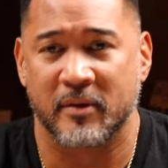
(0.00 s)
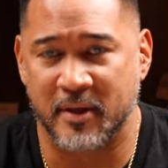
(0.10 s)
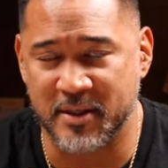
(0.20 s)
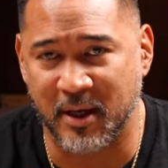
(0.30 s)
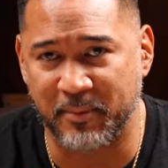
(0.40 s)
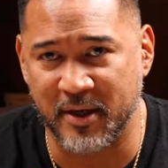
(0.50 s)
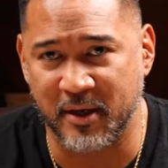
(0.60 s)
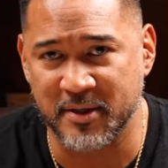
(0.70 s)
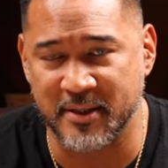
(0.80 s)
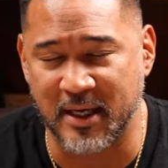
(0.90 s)
This company
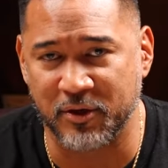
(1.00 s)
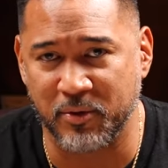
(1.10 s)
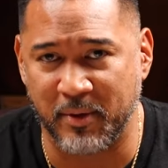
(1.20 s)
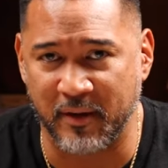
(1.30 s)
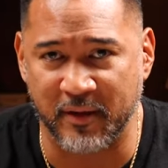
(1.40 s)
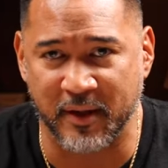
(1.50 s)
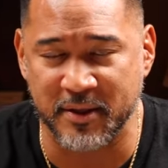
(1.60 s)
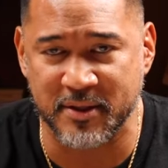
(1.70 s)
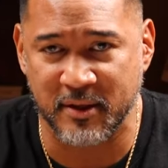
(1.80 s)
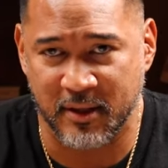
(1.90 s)
here says I can do better than
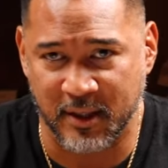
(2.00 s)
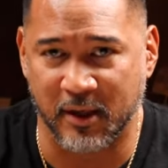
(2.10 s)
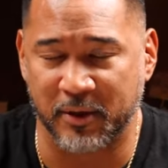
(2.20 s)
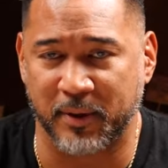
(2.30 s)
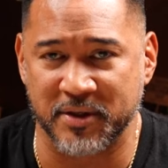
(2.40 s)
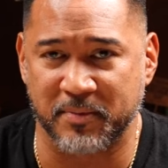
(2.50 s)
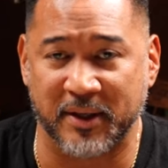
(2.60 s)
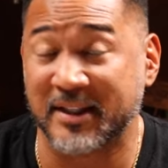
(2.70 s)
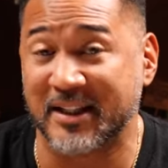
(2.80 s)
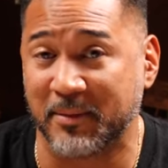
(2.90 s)
this. They underprice their
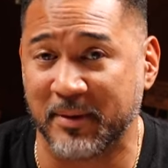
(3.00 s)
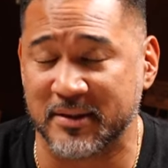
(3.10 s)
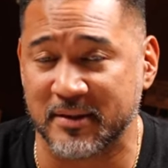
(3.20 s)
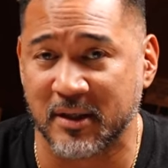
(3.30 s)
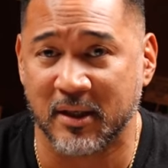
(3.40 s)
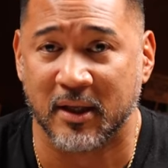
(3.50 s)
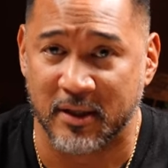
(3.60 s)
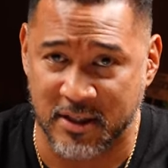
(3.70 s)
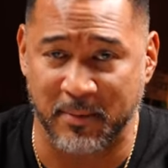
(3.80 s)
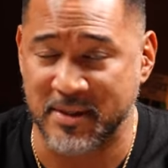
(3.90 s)
product to get the business.
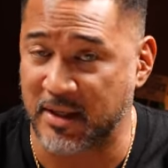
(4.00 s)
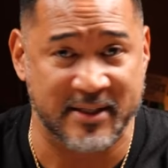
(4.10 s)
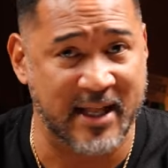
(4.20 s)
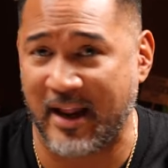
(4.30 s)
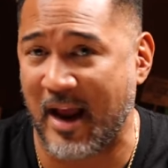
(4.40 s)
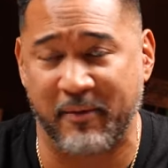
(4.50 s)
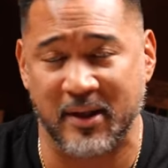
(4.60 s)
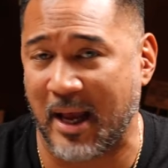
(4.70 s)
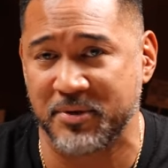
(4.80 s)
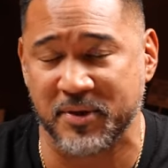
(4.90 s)
This company said that's not
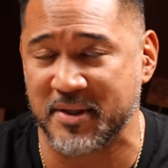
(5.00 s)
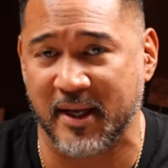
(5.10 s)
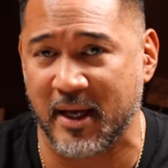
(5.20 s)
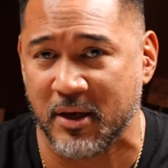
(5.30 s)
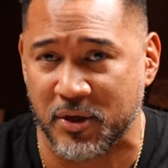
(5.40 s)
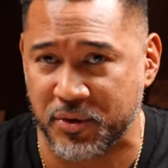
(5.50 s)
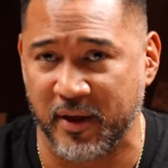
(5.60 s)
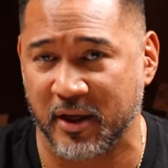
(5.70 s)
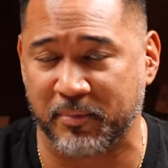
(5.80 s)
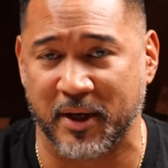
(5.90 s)
happen to us again, so
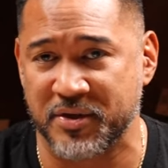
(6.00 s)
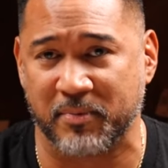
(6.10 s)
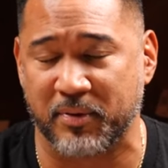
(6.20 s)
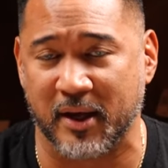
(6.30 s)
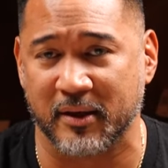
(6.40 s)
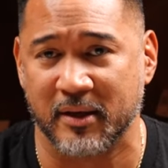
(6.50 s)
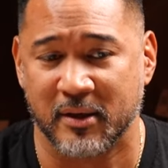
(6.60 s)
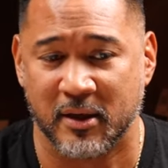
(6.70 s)
they underprice their product.